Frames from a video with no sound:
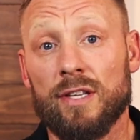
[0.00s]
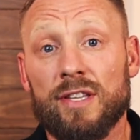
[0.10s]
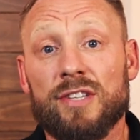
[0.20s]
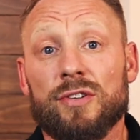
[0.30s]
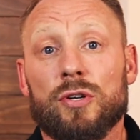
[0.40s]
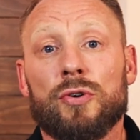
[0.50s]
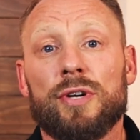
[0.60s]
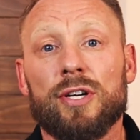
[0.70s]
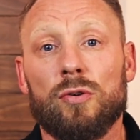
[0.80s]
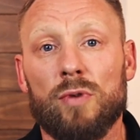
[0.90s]
These are
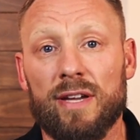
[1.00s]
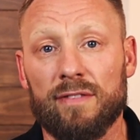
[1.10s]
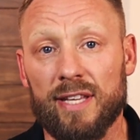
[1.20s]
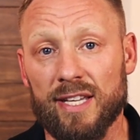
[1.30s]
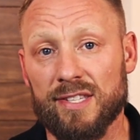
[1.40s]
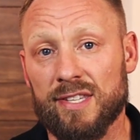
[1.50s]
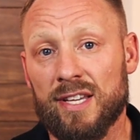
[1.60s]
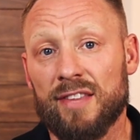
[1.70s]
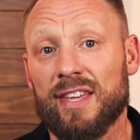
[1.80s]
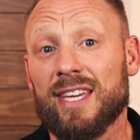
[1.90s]
critical
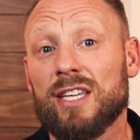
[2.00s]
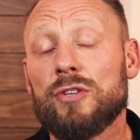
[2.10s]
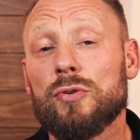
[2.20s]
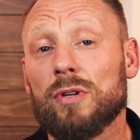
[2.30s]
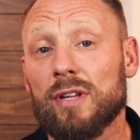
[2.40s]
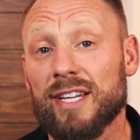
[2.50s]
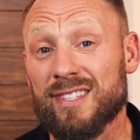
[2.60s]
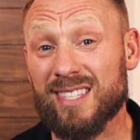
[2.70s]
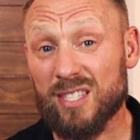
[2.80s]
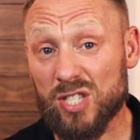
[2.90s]
wavelengths that indoor lights
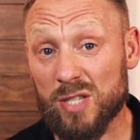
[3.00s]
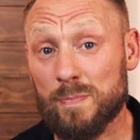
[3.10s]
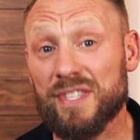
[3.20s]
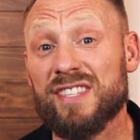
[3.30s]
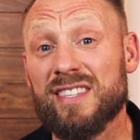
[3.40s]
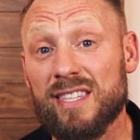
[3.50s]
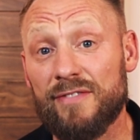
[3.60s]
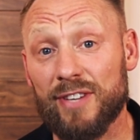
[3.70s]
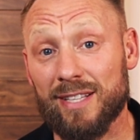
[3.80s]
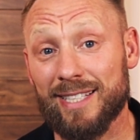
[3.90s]

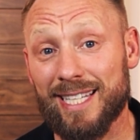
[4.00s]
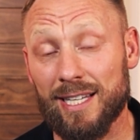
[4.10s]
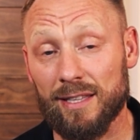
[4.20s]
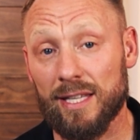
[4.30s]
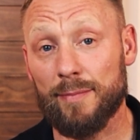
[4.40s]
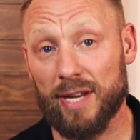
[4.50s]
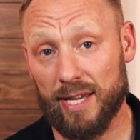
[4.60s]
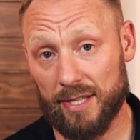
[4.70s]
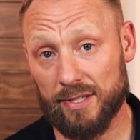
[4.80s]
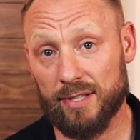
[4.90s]
specifically
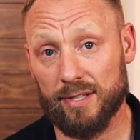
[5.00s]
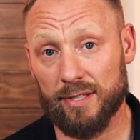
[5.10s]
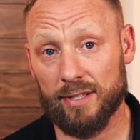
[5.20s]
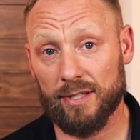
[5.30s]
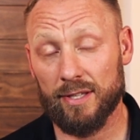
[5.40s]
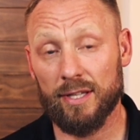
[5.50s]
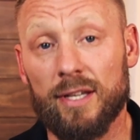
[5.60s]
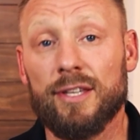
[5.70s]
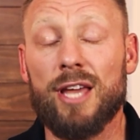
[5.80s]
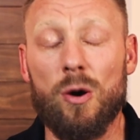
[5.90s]
eliminate.
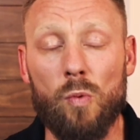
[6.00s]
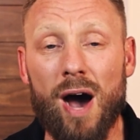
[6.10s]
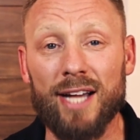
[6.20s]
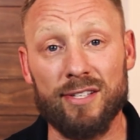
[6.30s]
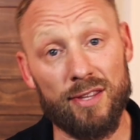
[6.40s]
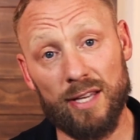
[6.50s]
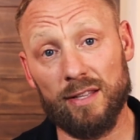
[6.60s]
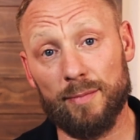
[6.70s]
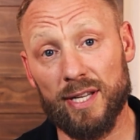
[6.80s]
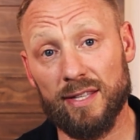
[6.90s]
Now, why did they
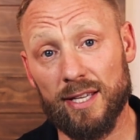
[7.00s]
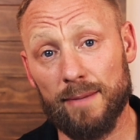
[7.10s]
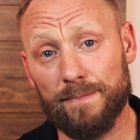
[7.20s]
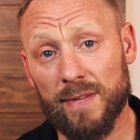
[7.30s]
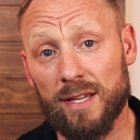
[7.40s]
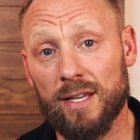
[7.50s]
eliminate them?